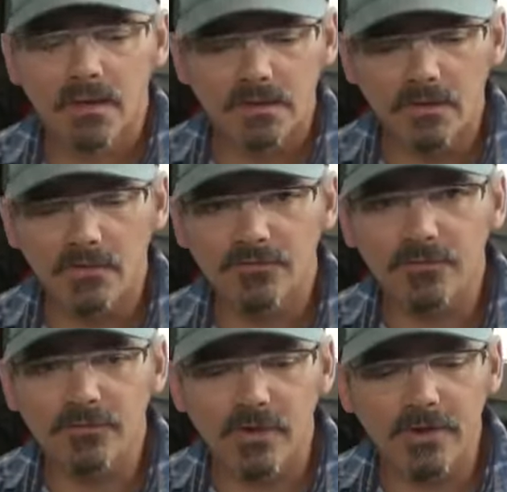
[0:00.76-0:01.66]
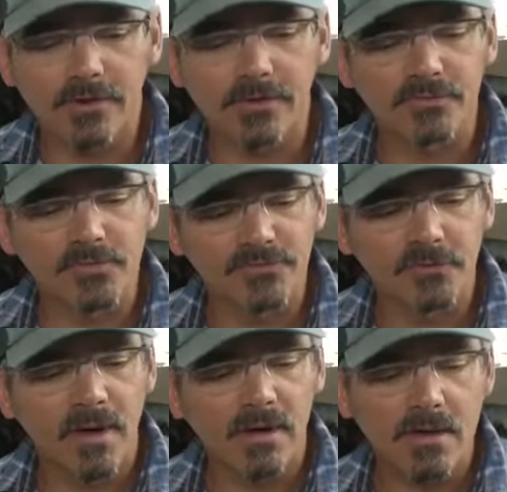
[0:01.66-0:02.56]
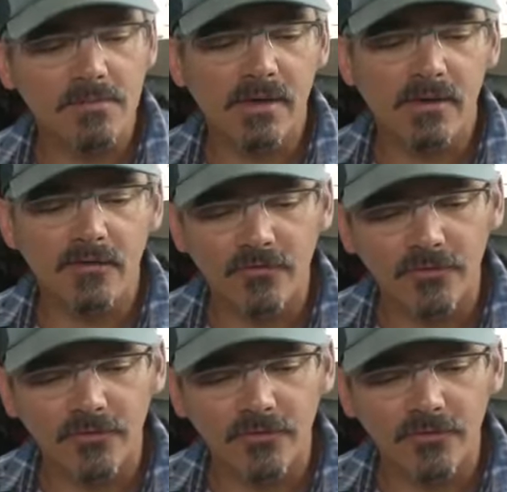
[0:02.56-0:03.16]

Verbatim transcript: Hello, fourth graders. Mr. Buckham here